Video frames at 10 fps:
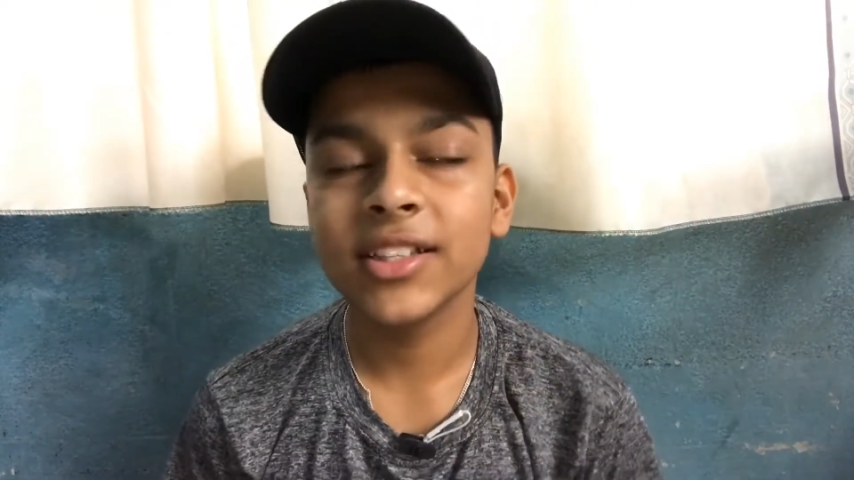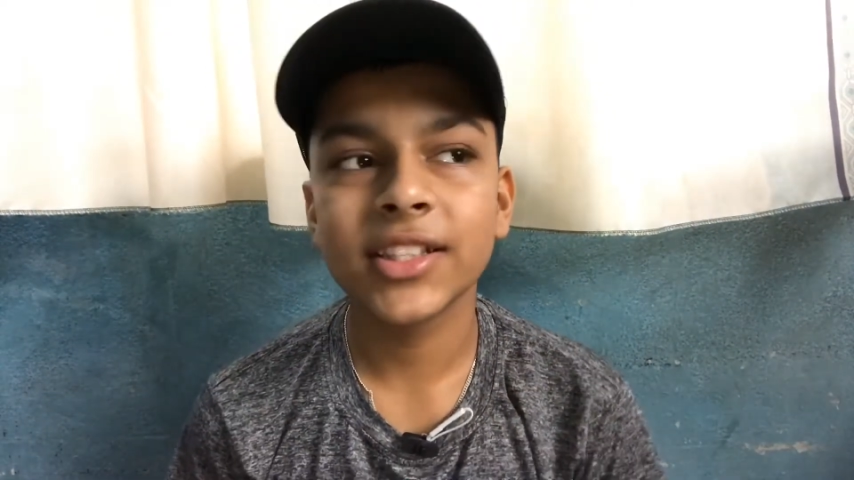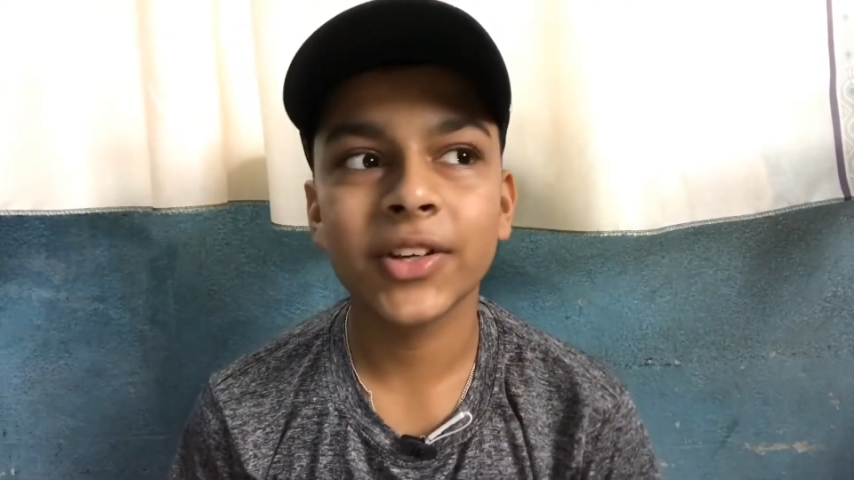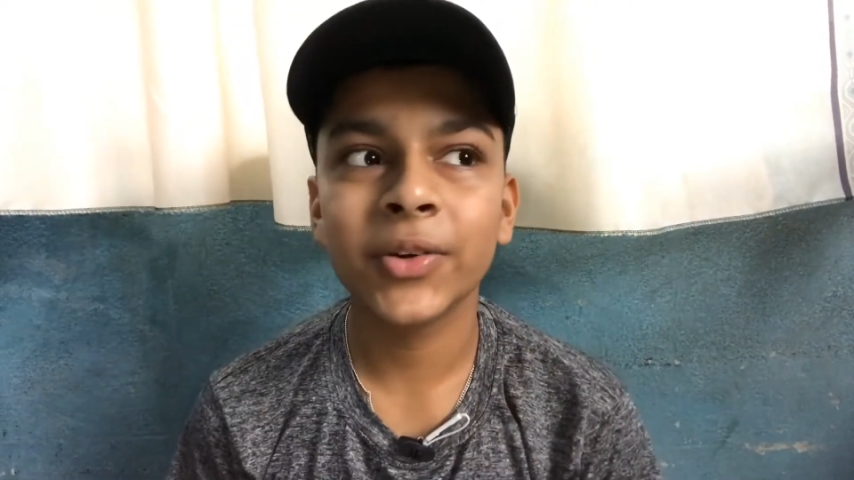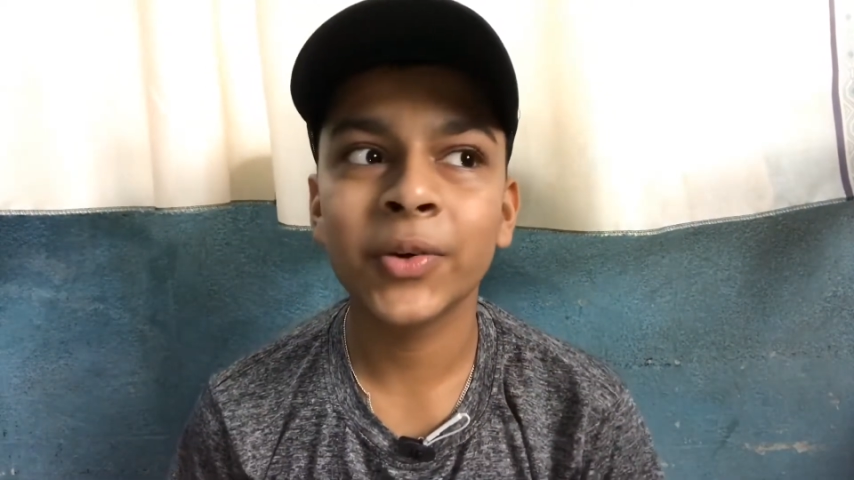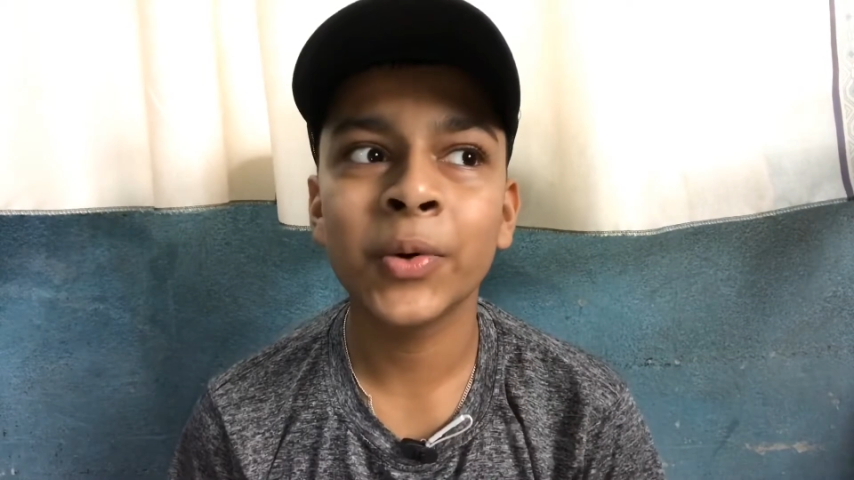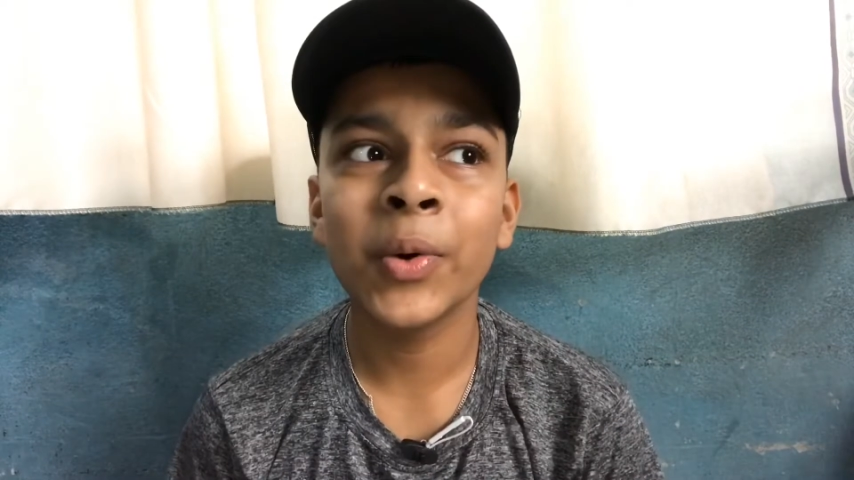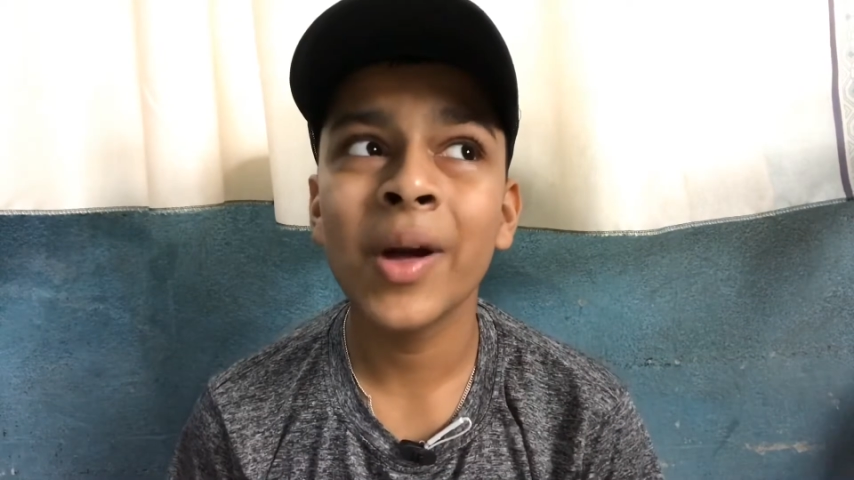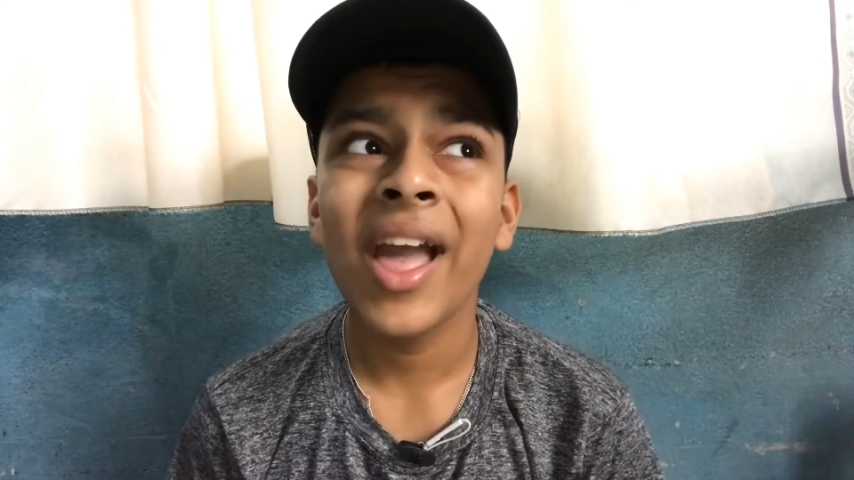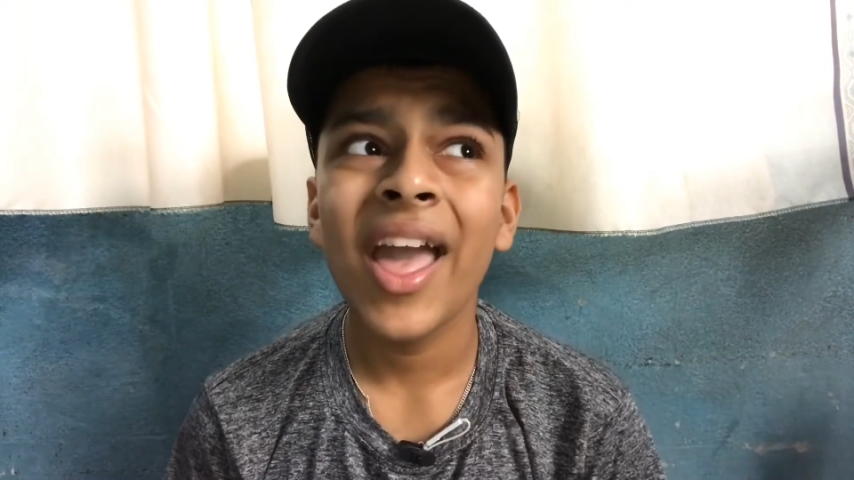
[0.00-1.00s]
So
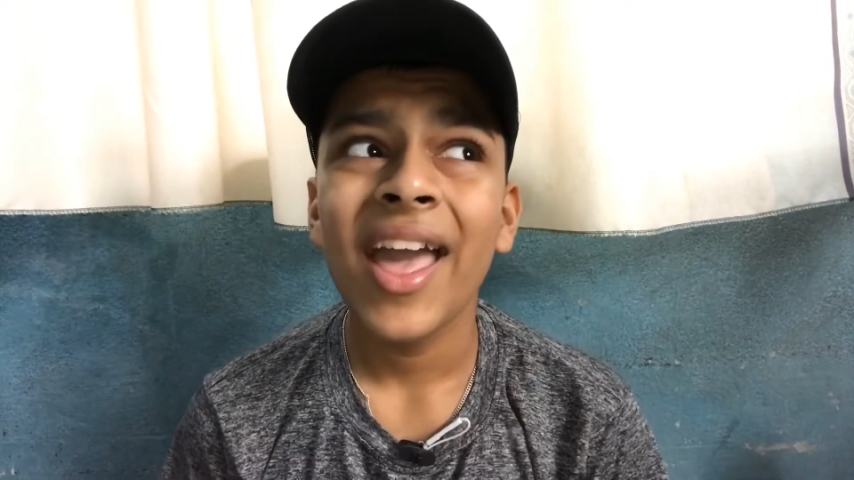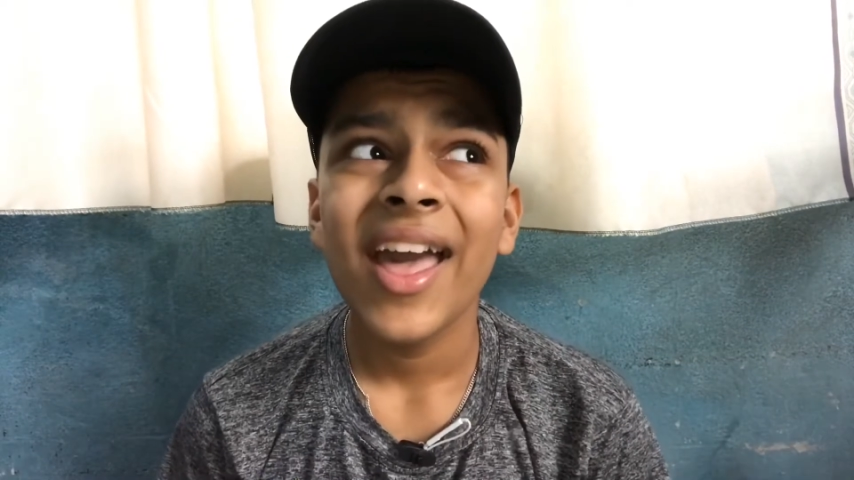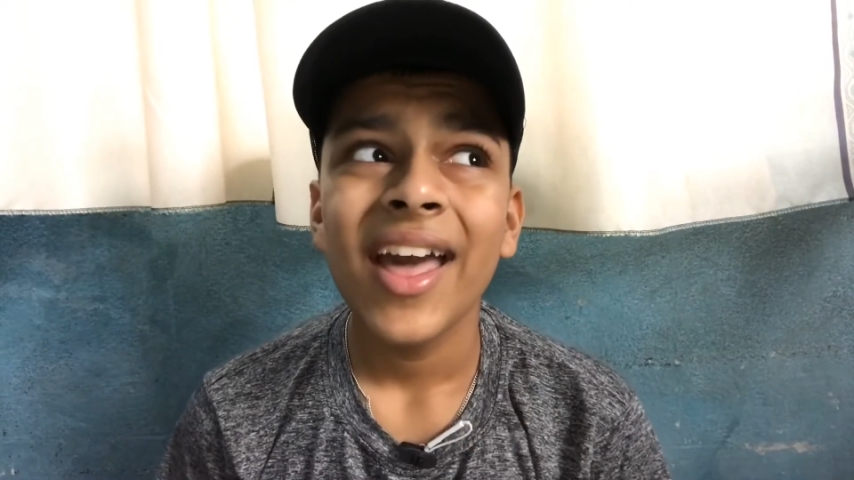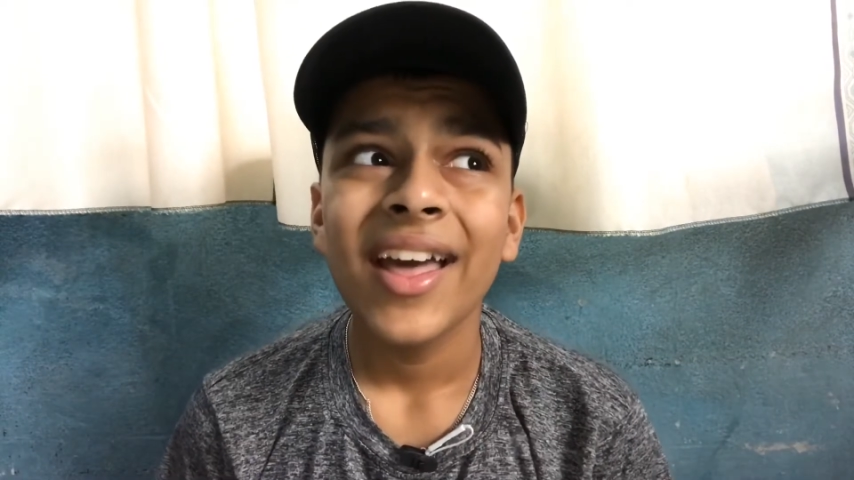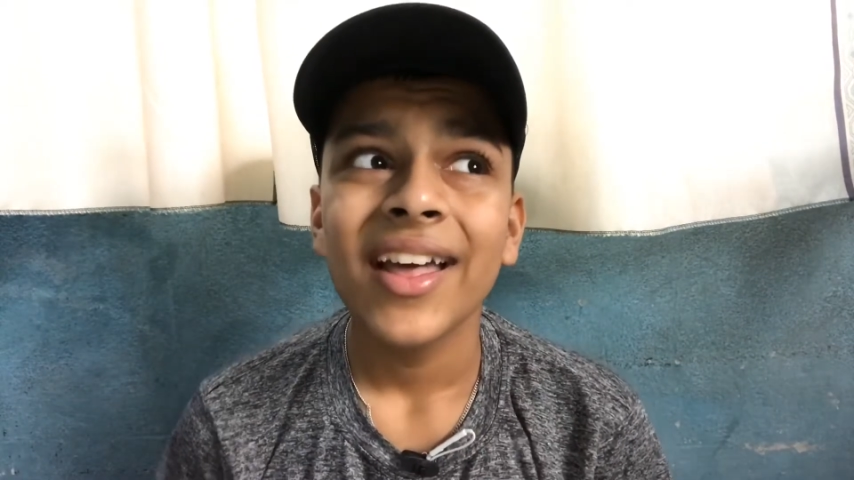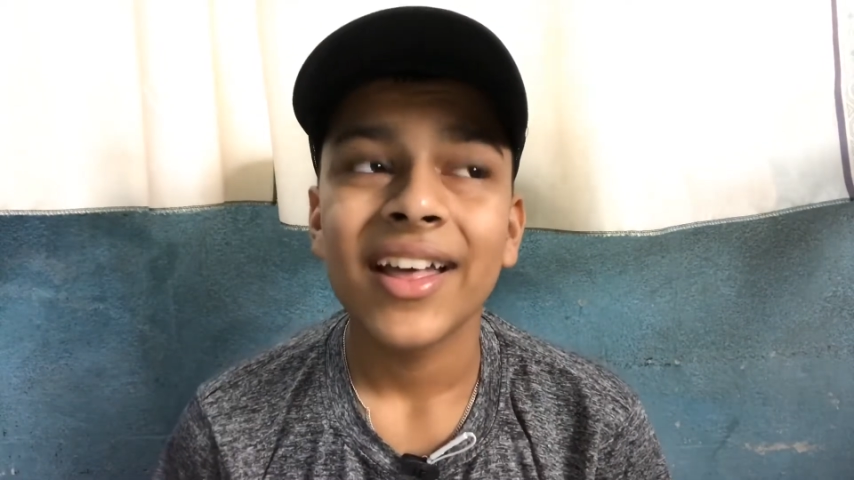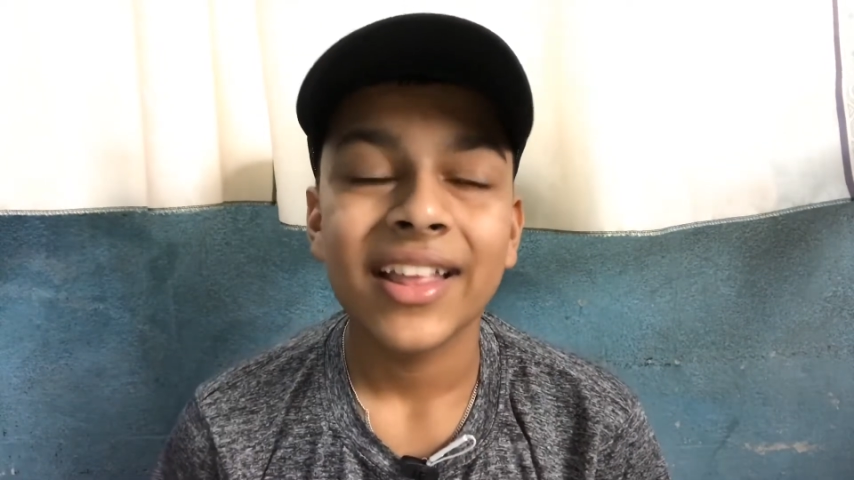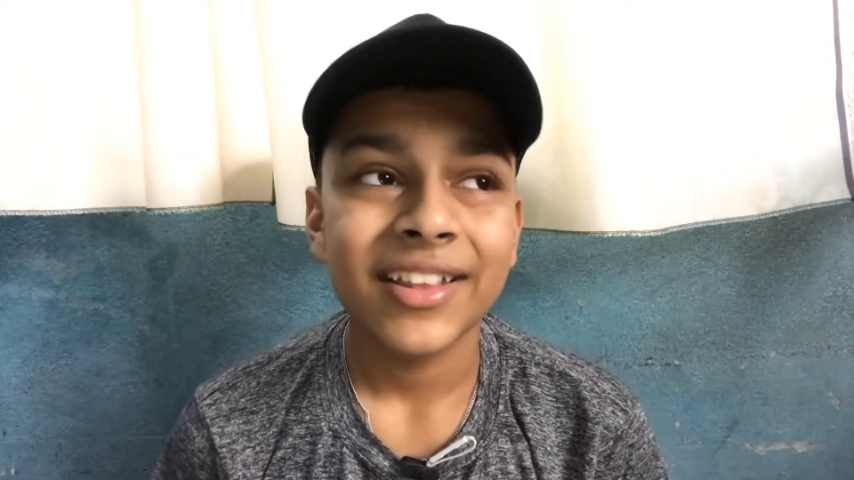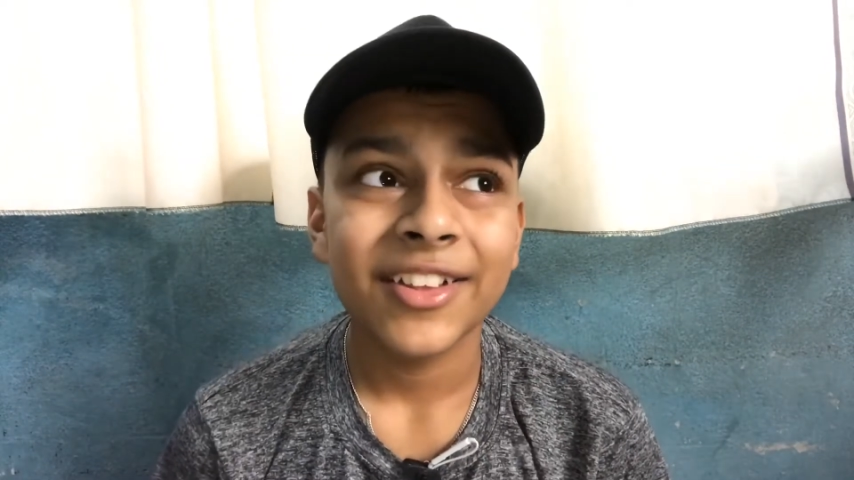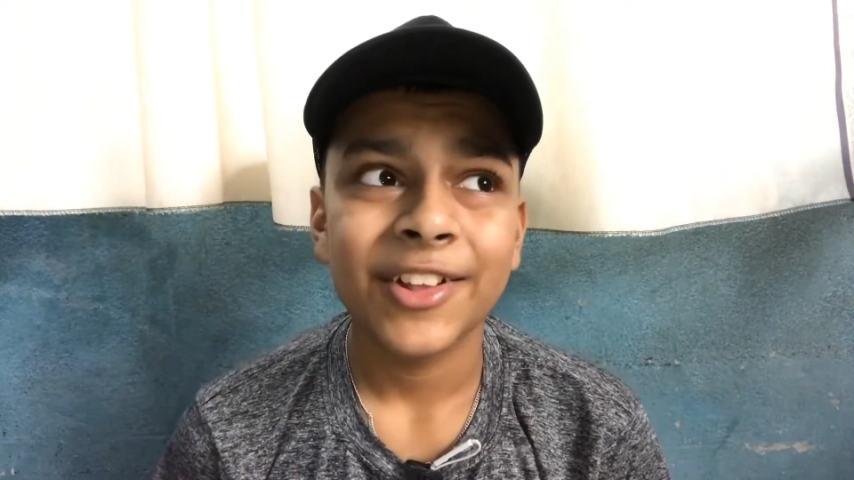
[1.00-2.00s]

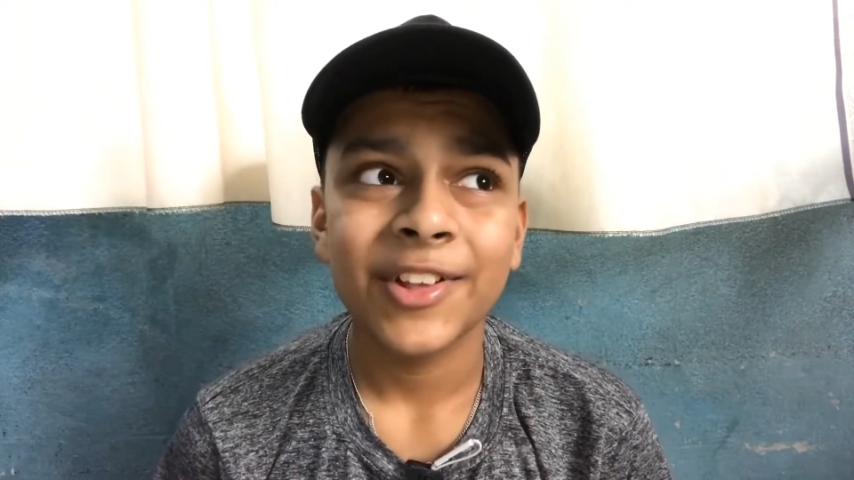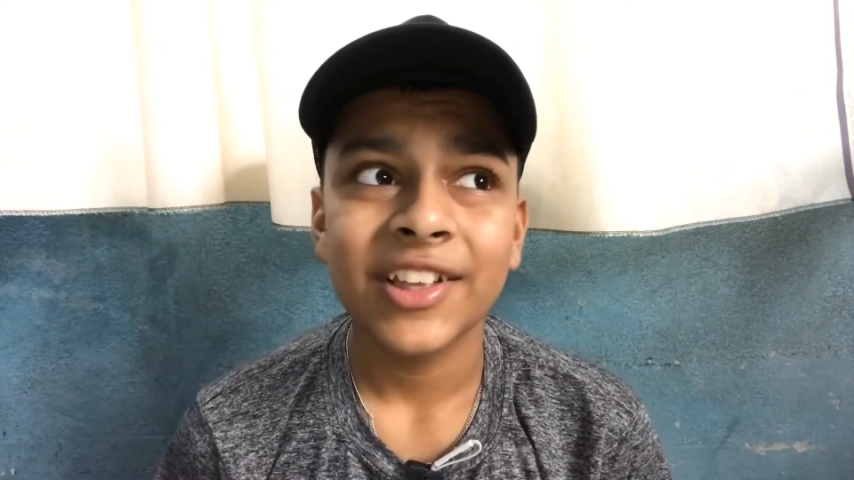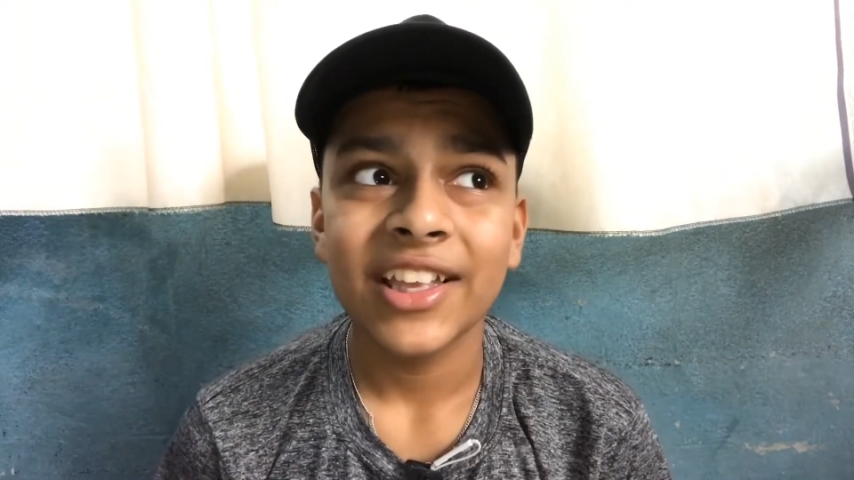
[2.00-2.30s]
uh,